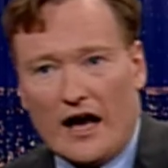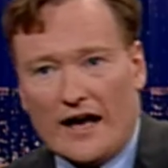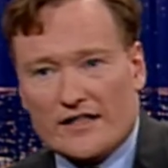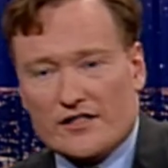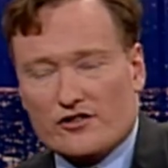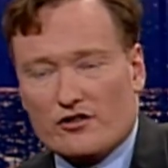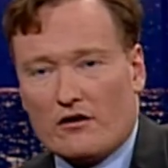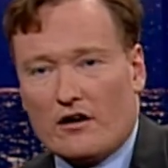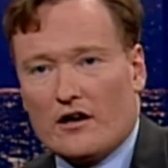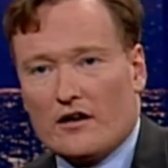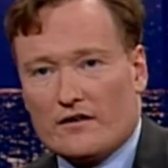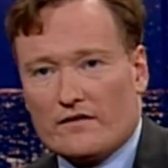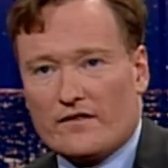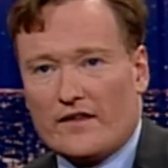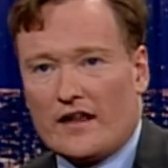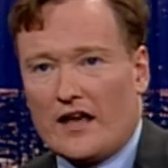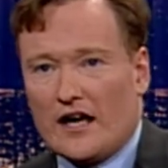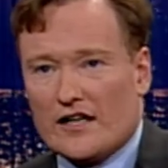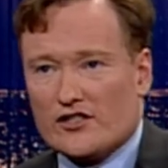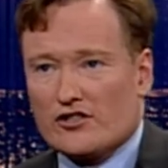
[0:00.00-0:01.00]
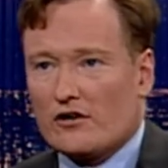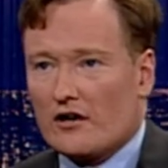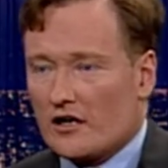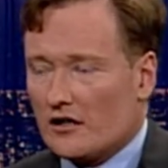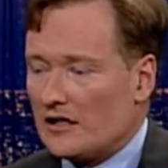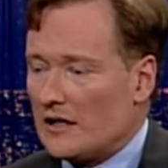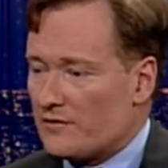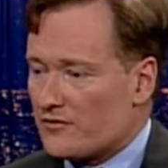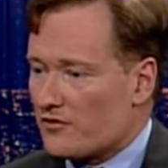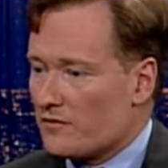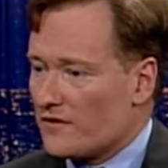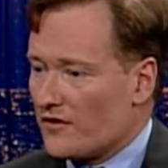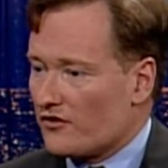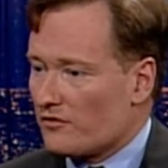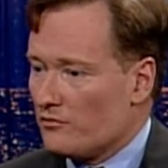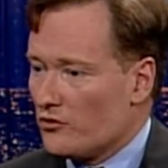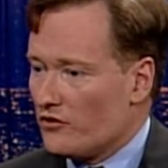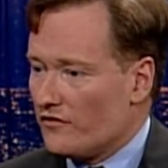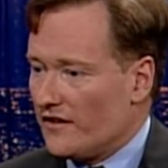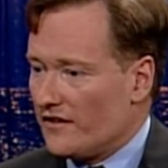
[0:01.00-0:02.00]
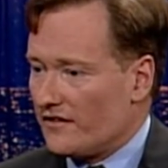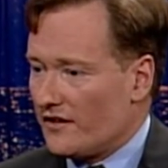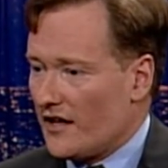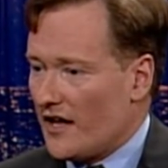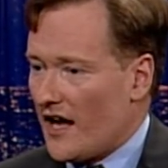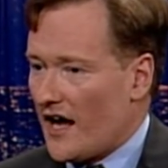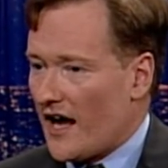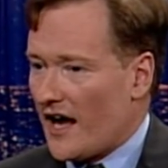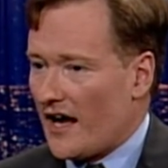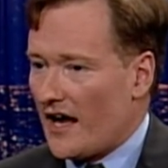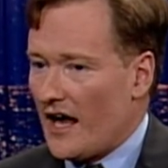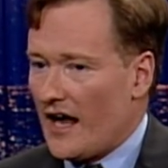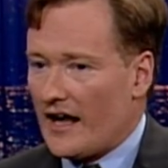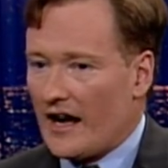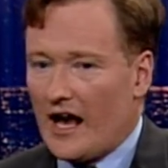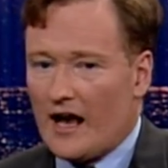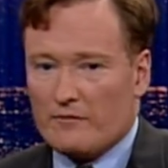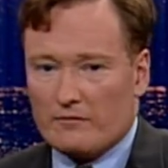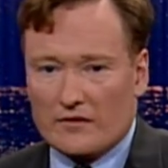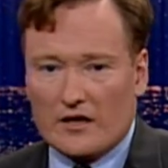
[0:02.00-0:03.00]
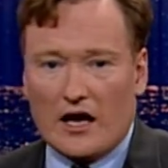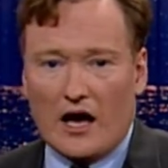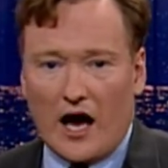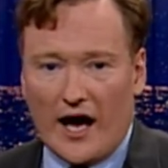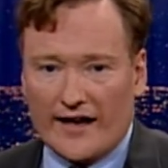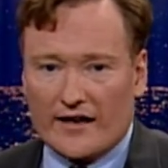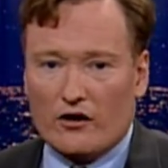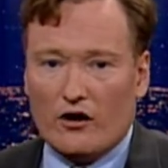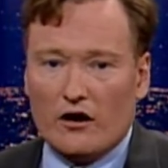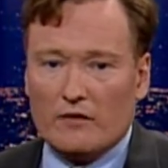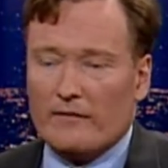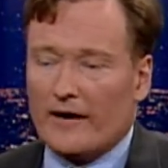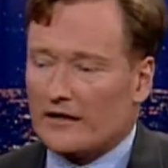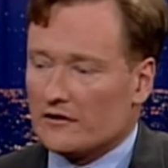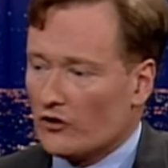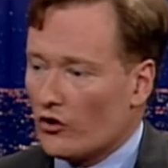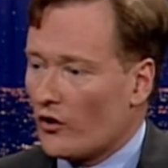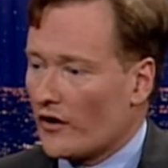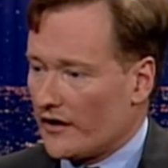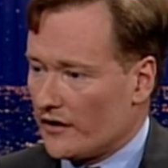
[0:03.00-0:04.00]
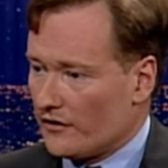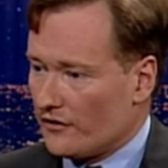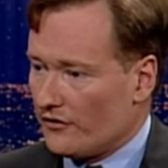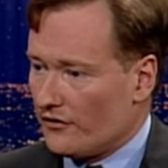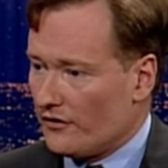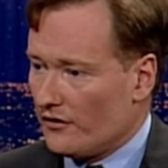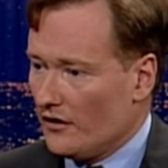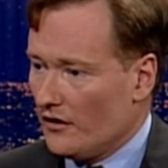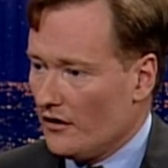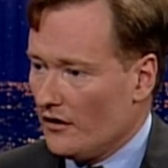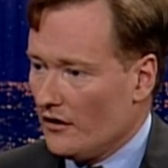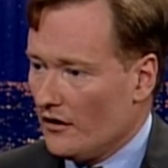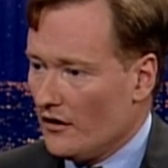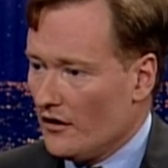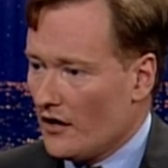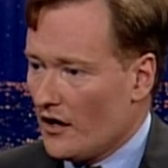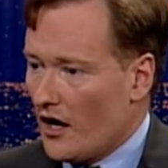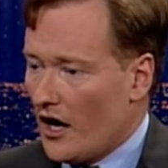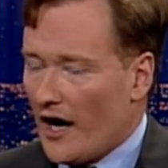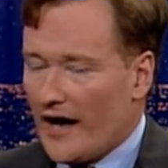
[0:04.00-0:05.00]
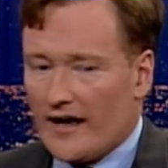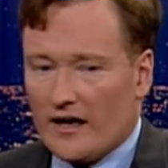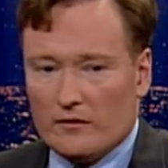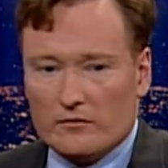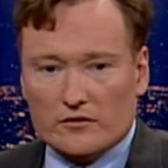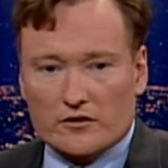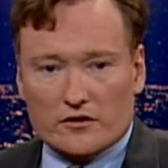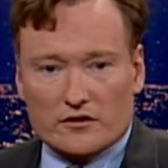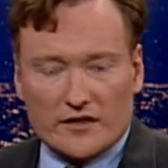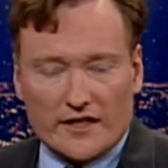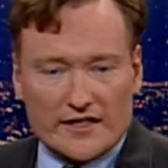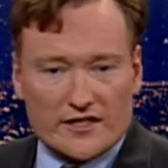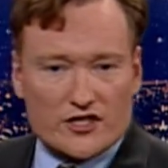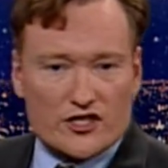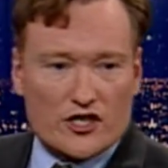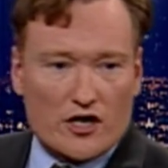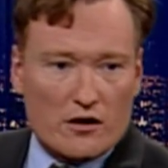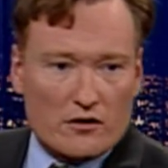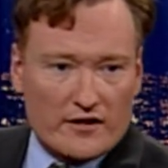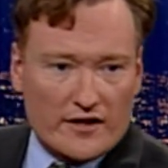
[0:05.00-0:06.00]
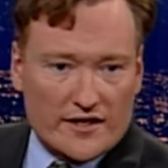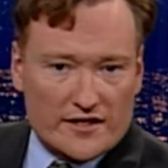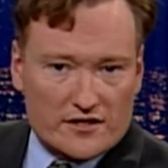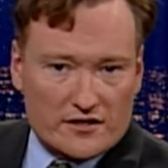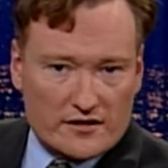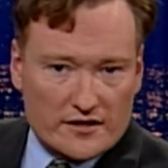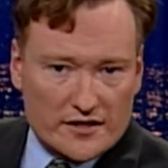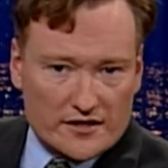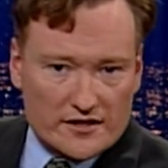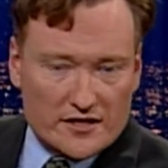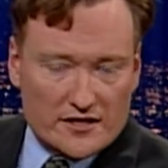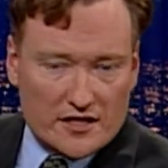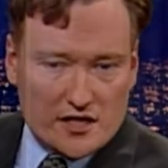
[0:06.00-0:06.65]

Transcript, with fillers: I saw, I saw clips from this movie today, uh, and, you and I'm, it was you. I called my lawyers. Uh, I am, Liz, show this. This is